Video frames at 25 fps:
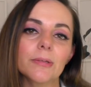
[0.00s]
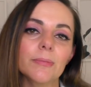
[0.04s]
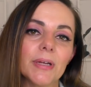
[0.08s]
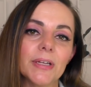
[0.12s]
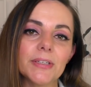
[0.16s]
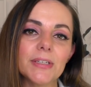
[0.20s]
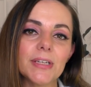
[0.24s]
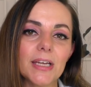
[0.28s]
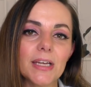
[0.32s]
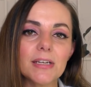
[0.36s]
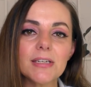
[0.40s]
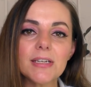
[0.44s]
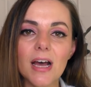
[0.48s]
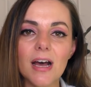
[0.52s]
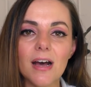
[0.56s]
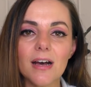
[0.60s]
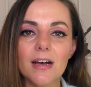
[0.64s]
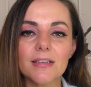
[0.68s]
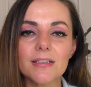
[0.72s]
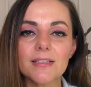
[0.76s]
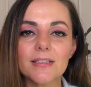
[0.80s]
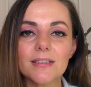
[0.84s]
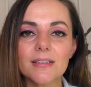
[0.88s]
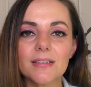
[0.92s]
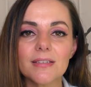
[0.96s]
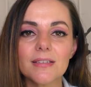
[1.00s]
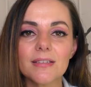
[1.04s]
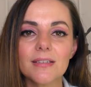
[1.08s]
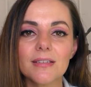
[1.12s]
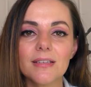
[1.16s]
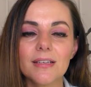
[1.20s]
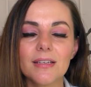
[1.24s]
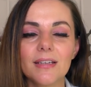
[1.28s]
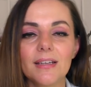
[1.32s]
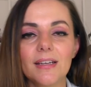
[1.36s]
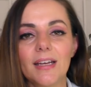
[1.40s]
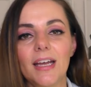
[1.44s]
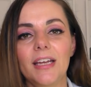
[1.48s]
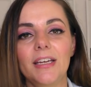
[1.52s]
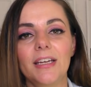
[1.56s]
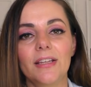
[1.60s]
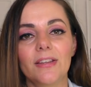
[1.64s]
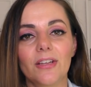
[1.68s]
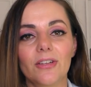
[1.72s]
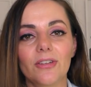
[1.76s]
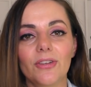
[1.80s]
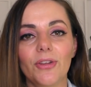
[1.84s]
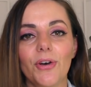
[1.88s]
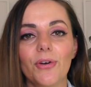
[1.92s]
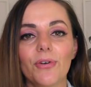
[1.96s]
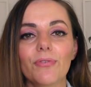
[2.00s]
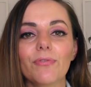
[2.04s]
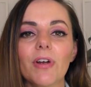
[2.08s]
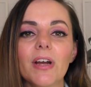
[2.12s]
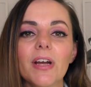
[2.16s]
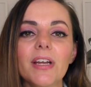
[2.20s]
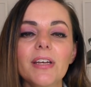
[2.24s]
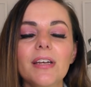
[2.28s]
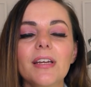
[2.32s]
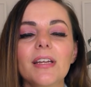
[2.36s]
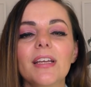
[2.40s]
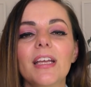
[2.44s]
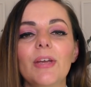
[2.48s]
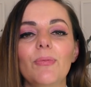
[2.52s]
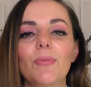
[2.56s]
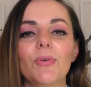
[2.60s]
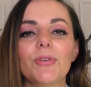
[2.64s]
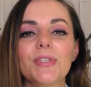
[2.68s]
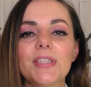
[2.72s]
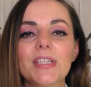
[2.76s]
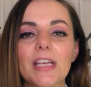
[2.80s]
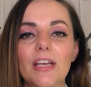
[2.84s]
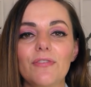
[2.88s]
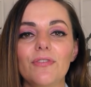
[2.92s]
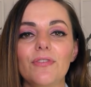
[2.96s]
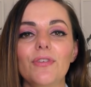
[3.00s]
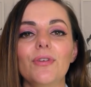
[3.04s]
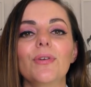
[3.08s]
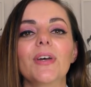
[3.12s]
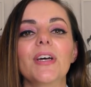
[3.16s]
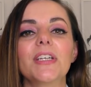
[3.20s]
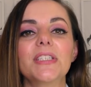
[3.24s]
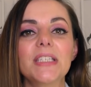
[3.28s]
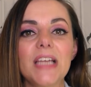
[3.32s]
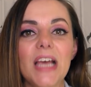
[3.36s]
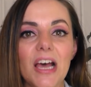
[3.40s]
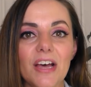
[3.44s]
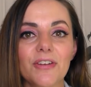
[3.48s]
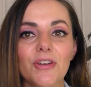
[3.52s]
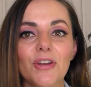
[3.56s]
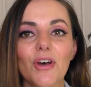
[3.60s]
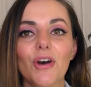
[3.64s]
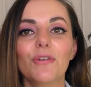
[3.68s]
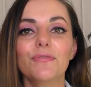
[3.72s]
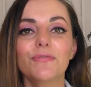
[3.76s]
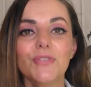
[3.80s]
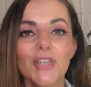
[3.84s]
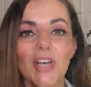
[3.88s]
mundane tasks, and in the long run, it will save you a ton of